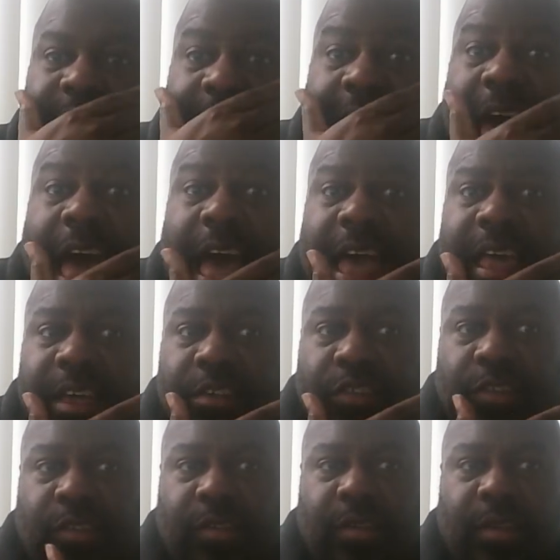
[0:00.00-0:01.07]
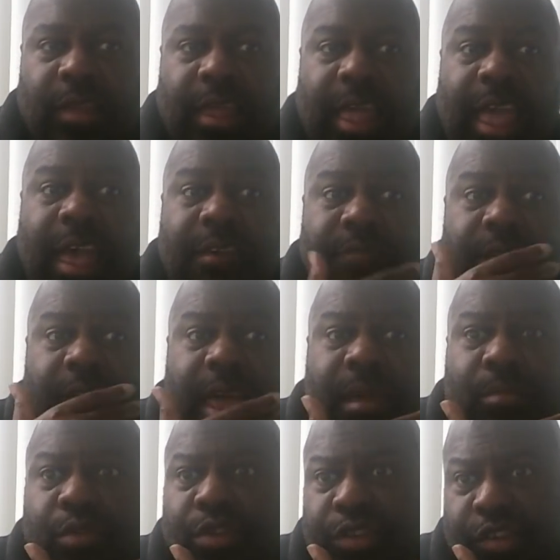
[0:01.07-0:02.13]
eyes have
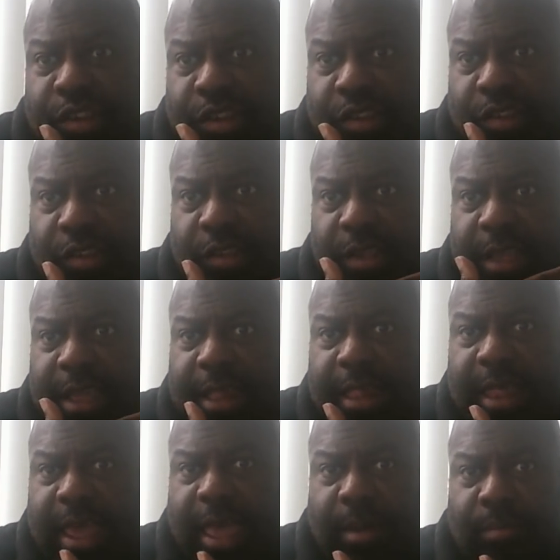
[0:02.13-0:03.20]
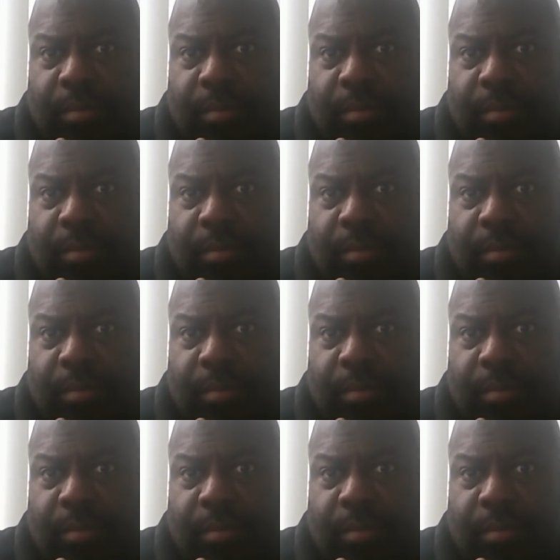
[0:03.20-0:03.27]
hemorrhages in them.